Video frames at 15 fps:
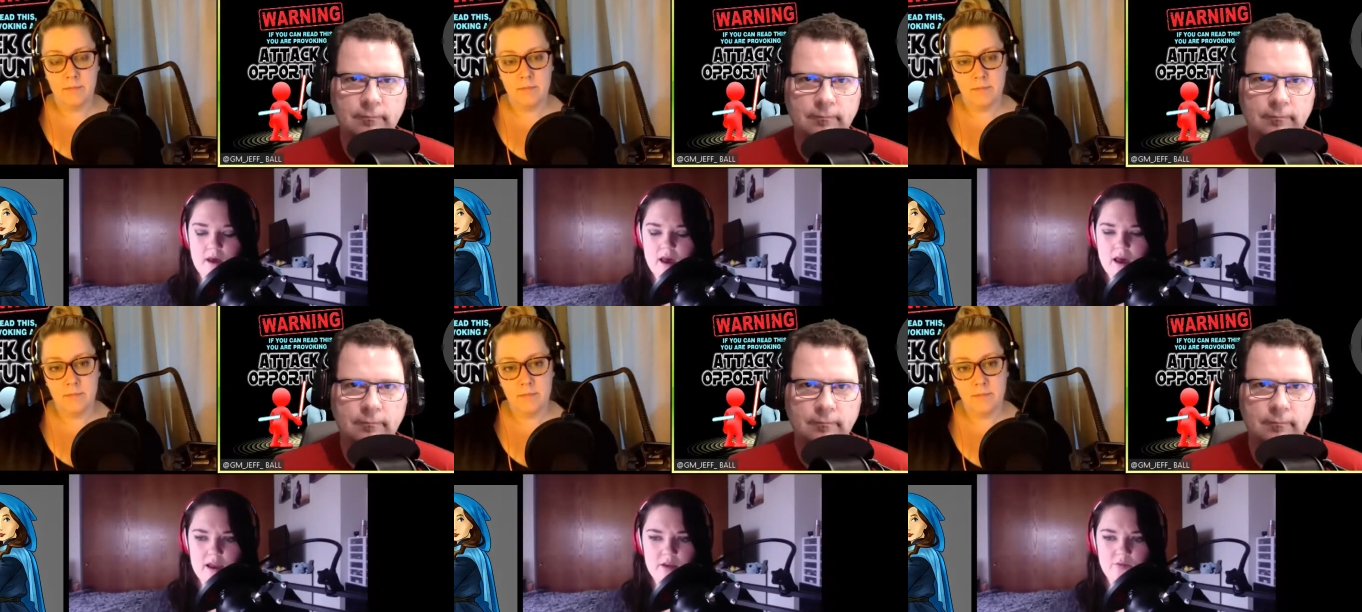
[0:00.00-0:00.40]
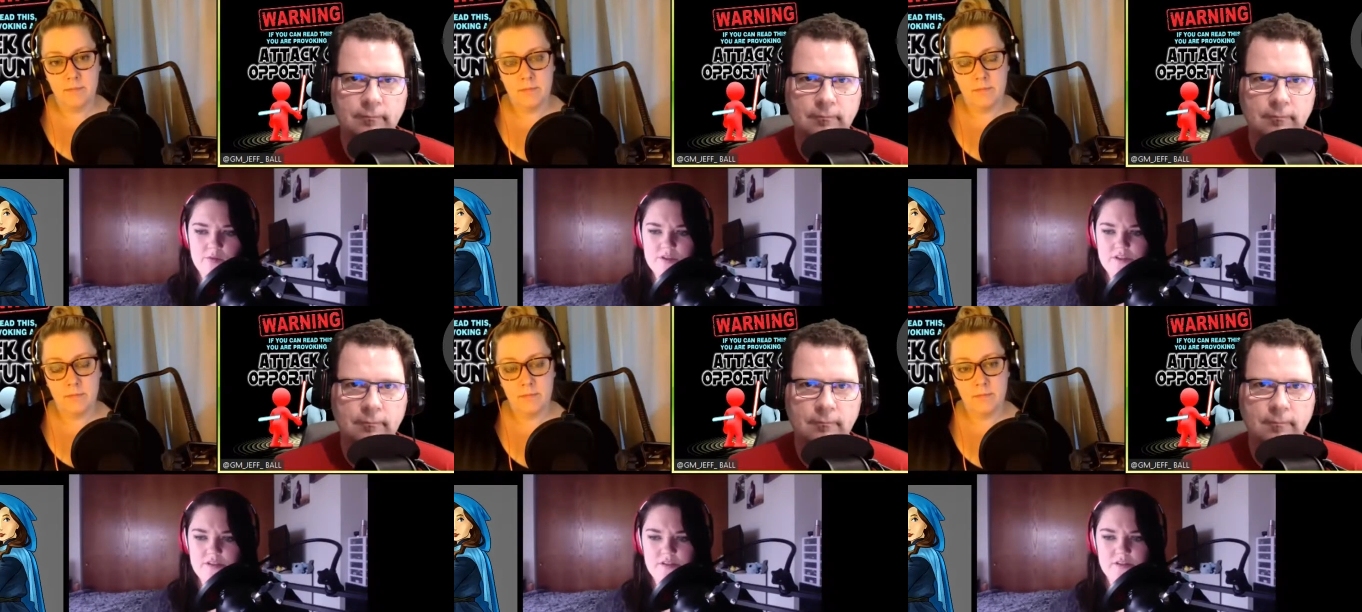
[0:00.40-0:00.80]
Speaker 1: I
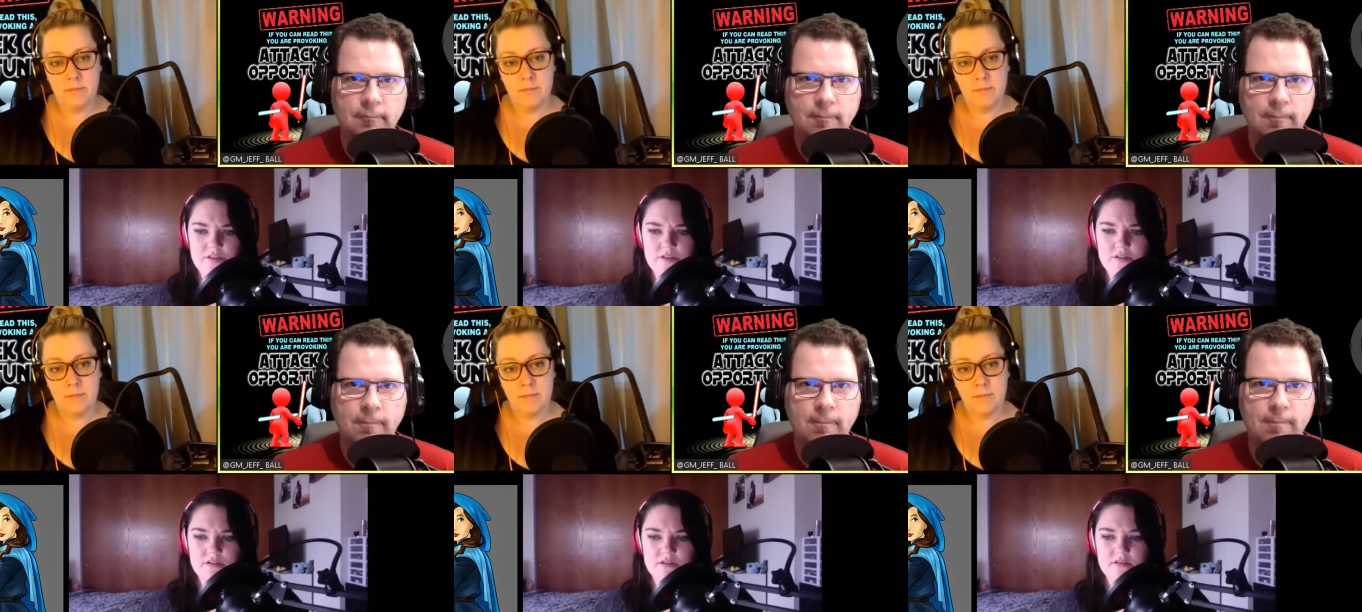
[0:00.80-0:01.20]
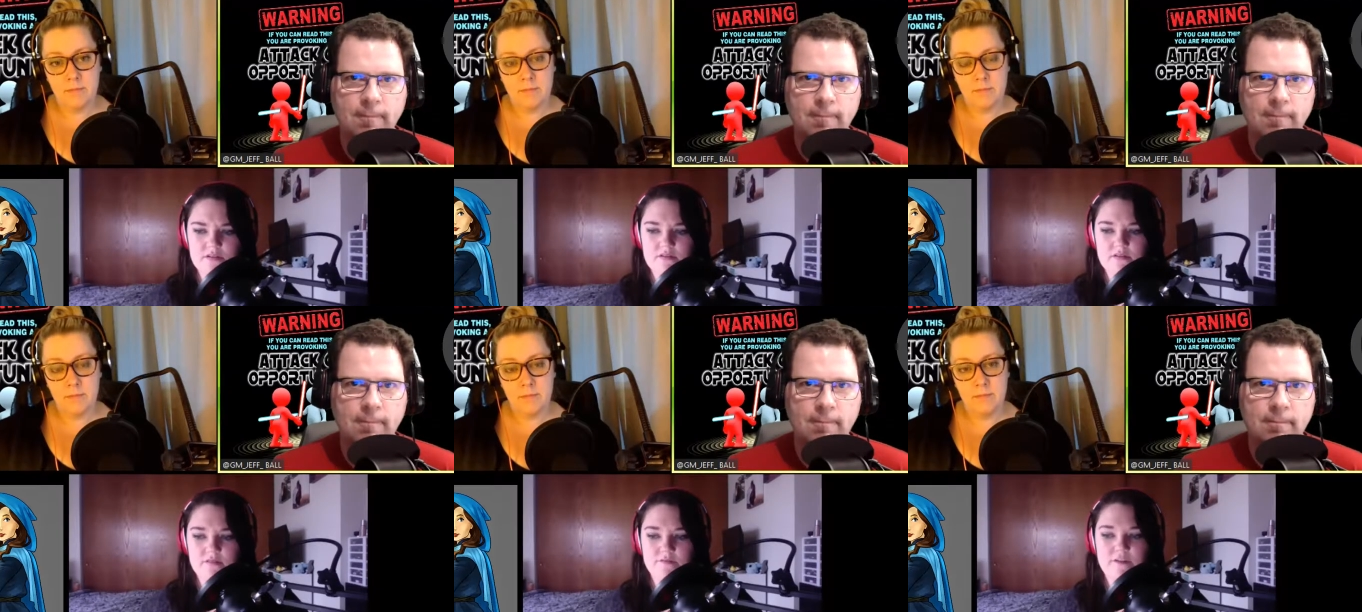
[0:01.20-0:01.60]
was
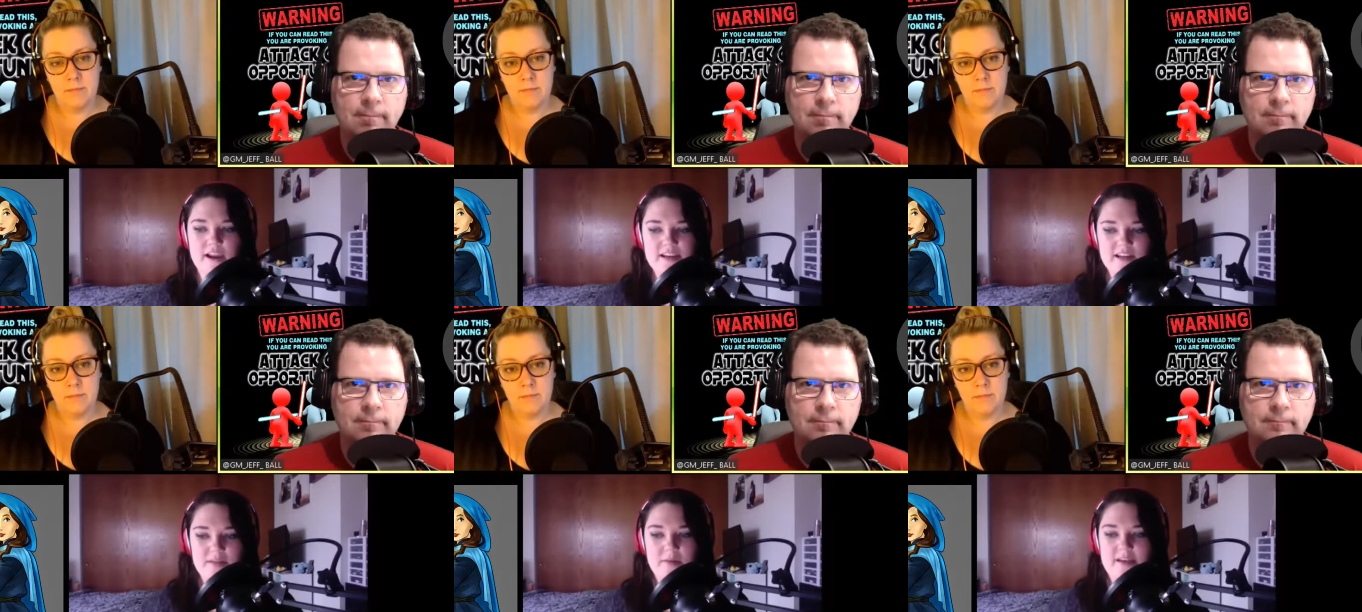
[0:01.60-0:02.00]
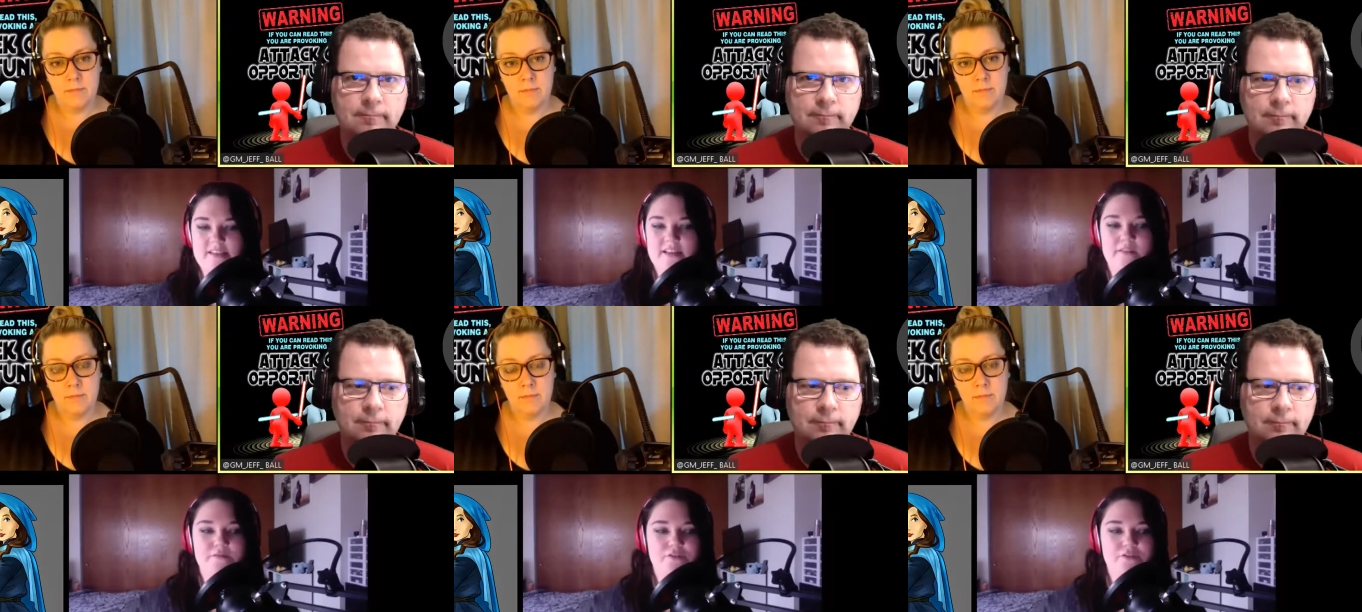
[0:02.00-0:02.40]
finding
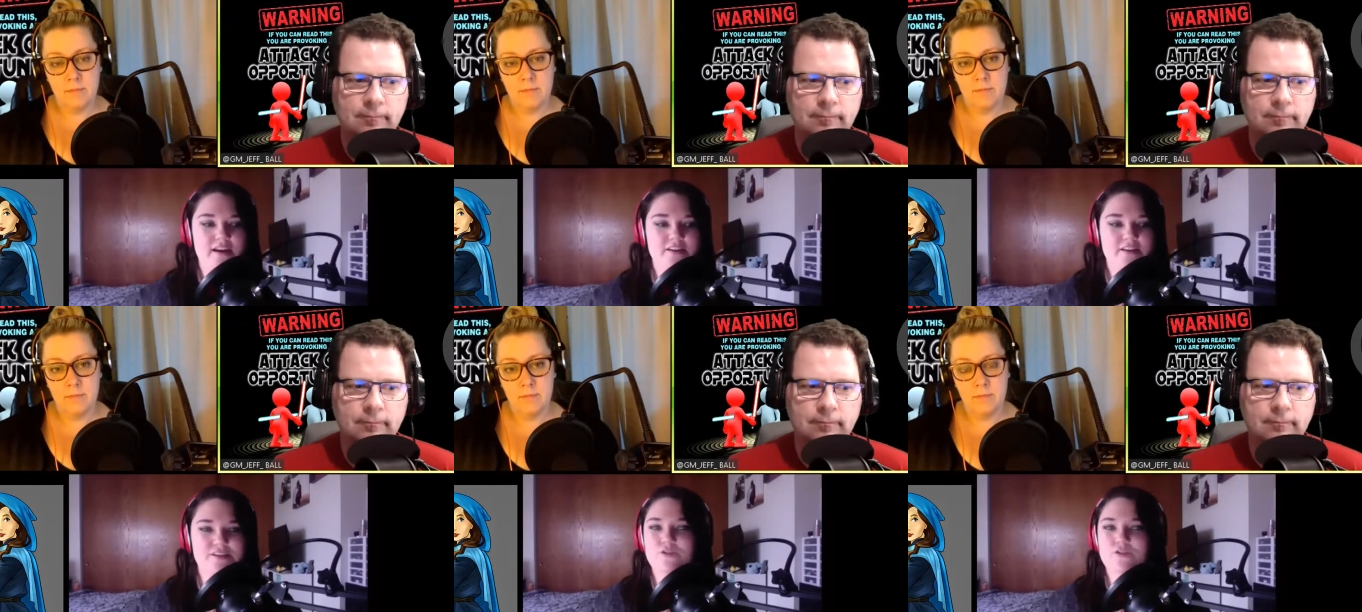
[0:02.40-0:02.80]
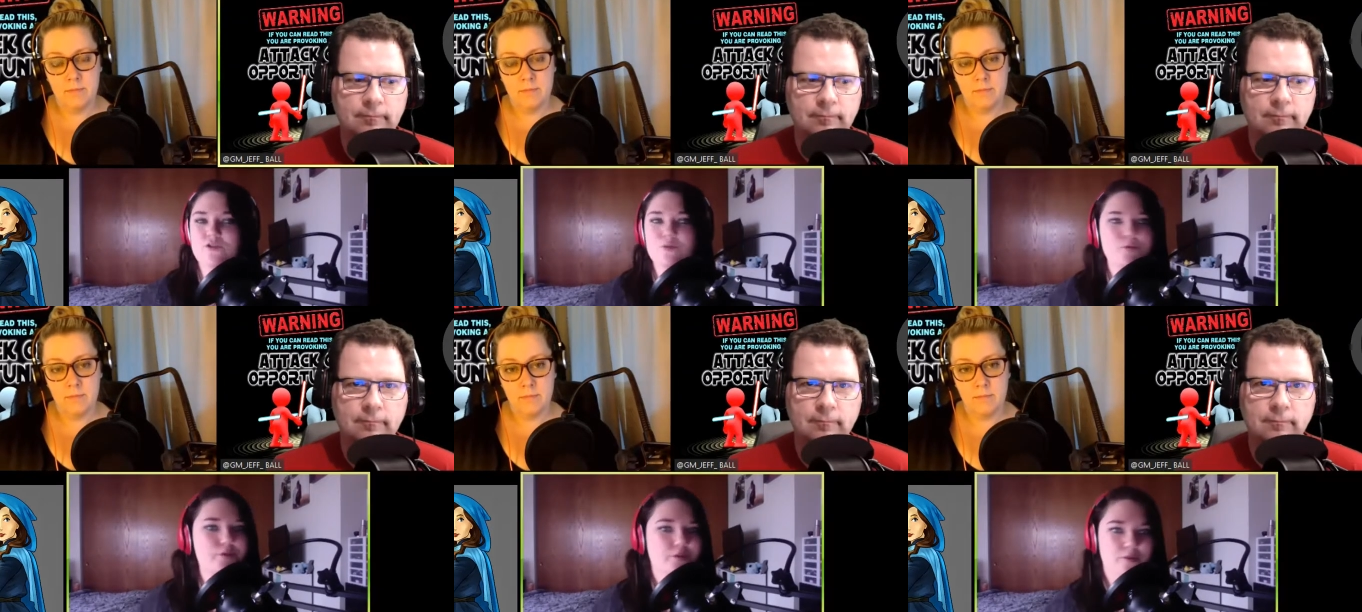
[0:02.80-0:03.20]
myself trying to
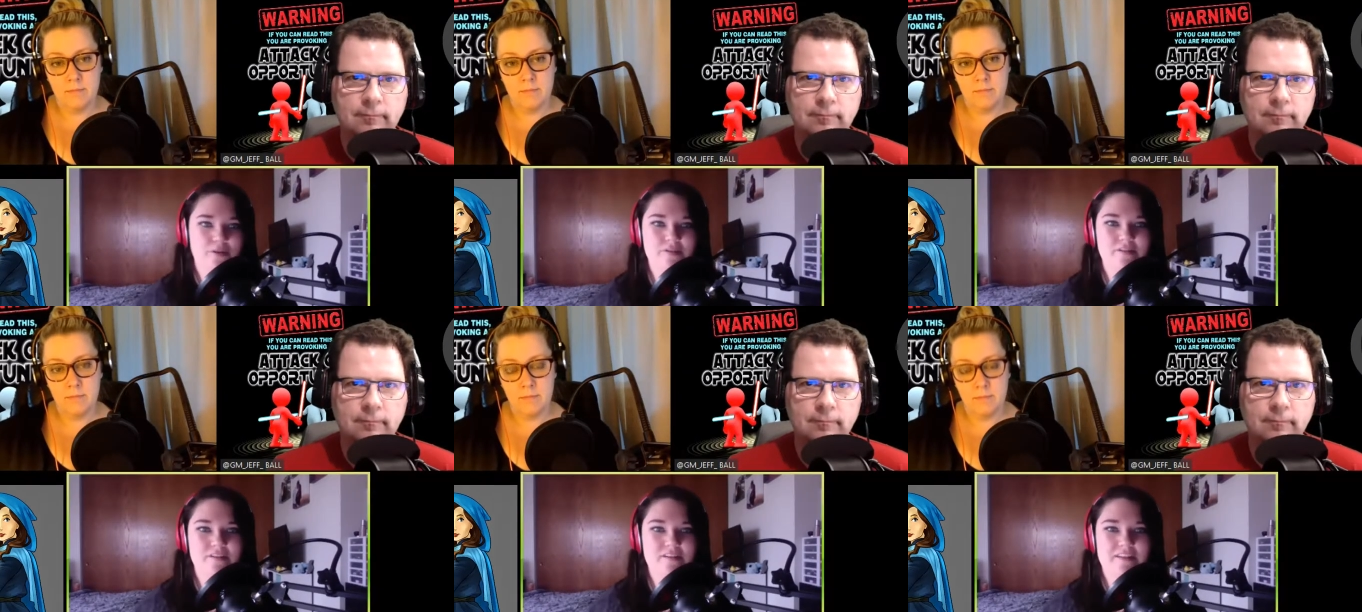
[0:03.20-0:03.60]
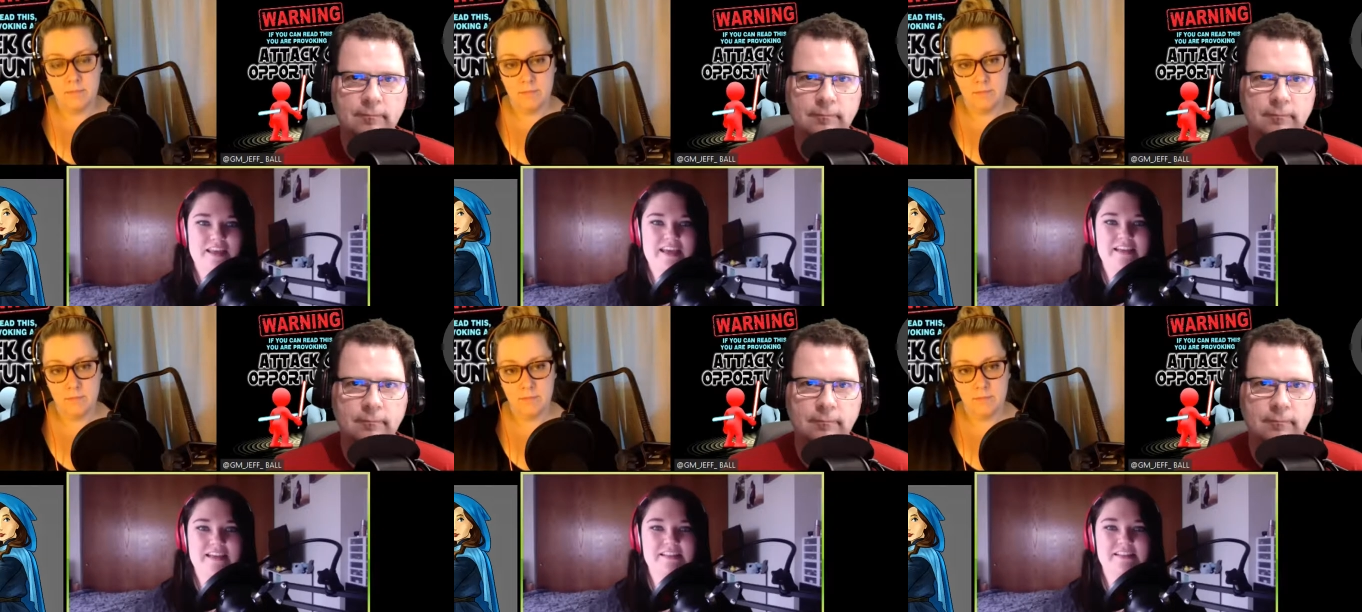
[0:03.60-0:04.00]
Google
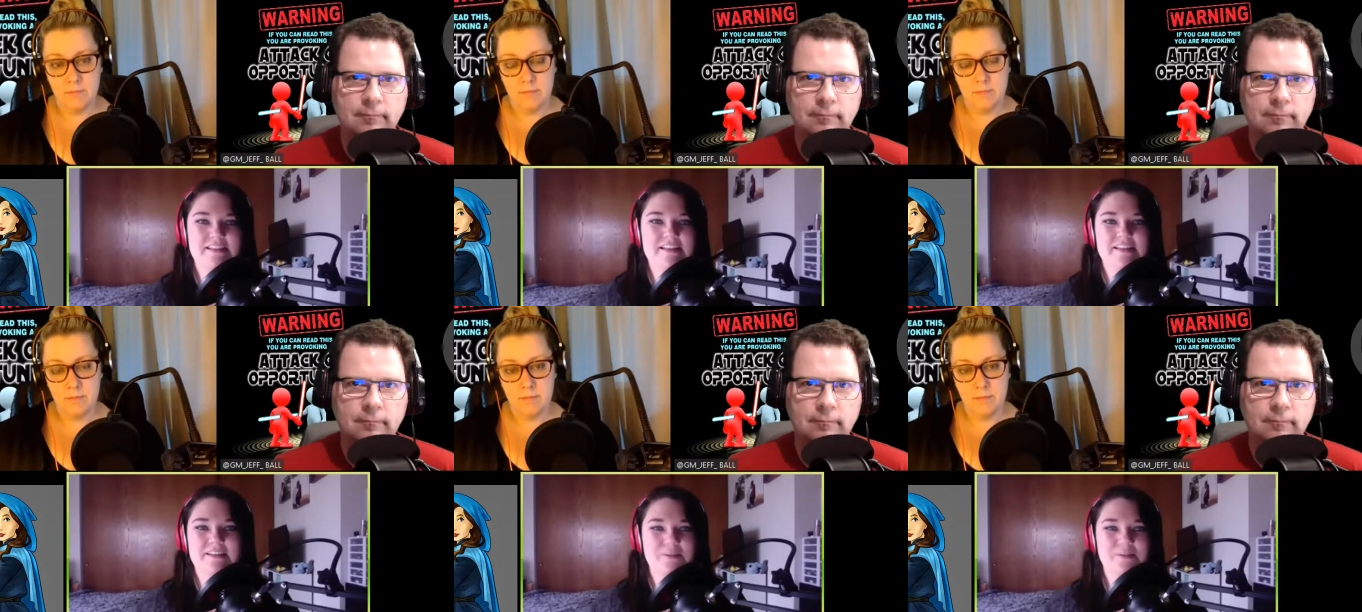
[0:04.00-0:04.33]
things like,